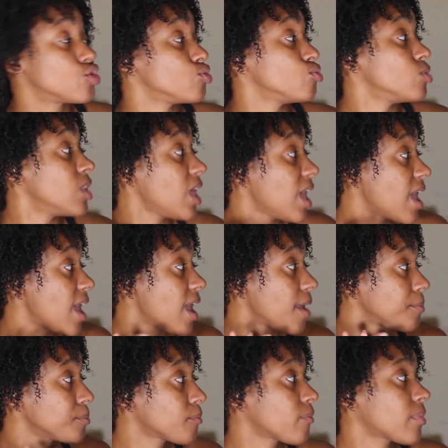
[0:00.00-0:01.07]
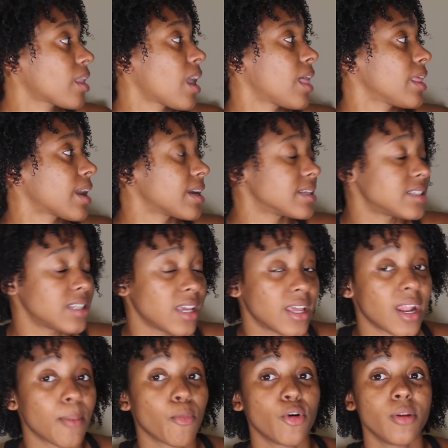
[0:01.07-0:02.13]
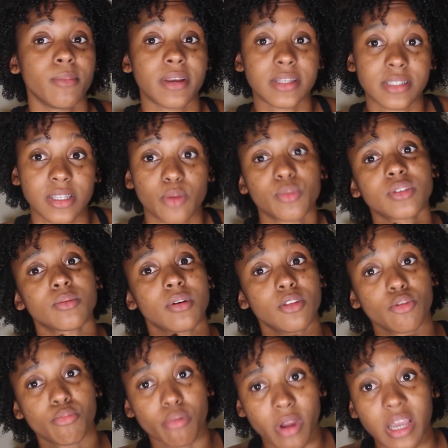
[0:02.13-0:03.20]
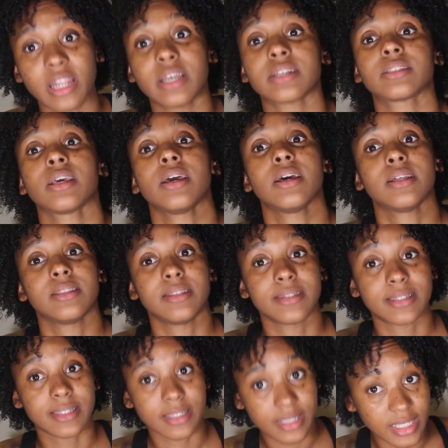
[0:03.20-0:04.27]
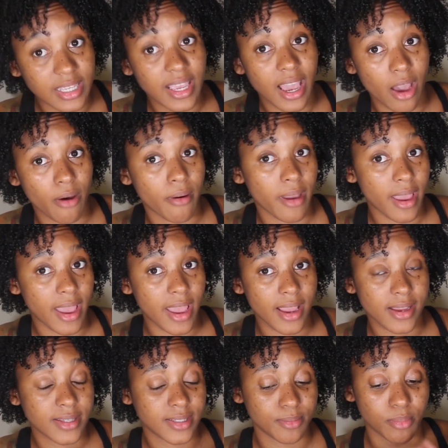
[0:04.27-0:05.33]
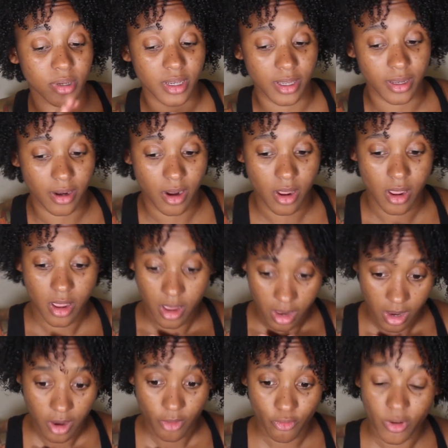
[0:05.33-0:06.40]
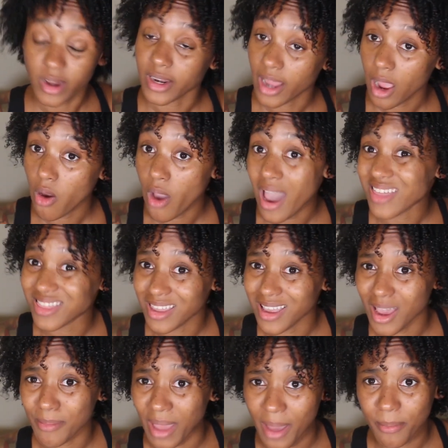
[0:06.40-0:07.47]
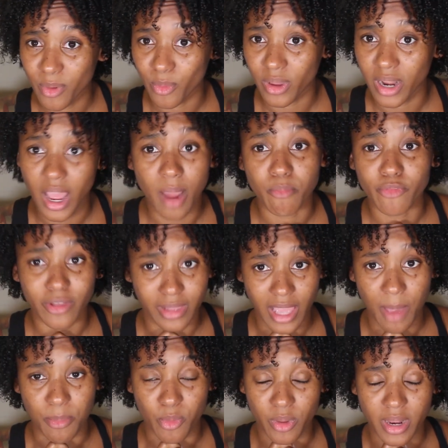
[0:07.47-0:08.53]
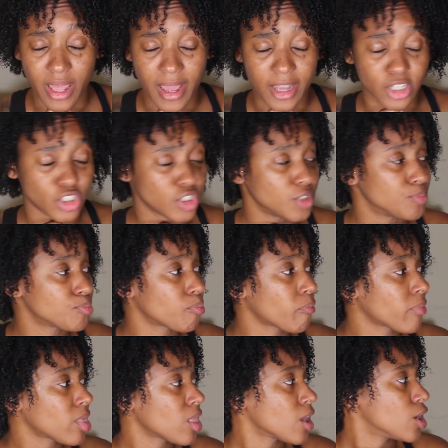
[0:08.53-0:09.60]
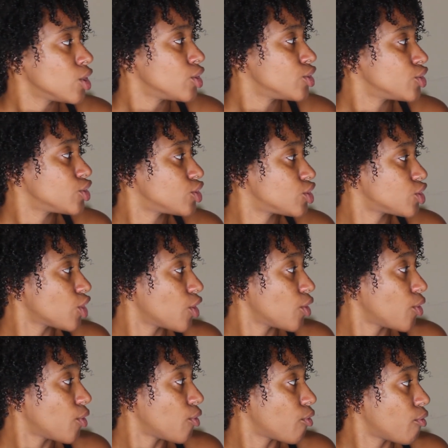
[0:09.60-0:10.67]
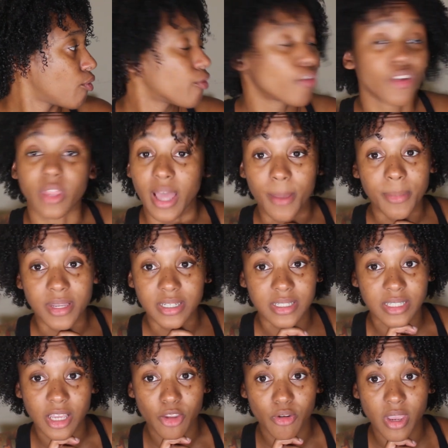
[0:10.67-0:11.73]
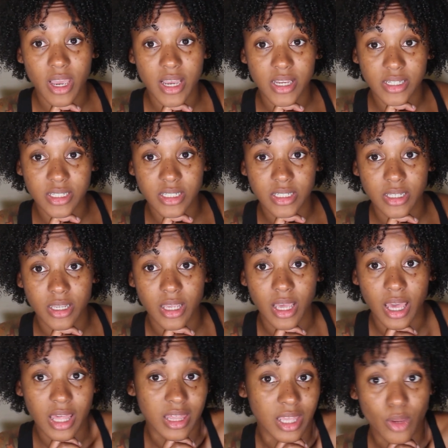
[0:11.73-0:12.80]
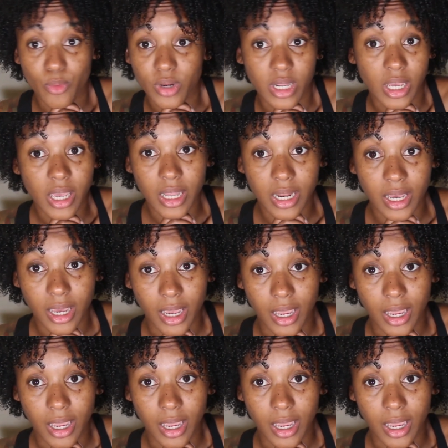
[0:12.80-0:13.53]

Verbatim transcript: souffle, like I said, I'm going to mix it in with some other products to see how it acts, but right now, I think I'm happy with it. I'm really happy with it, actually. So for that being said, you guys, I think we're done.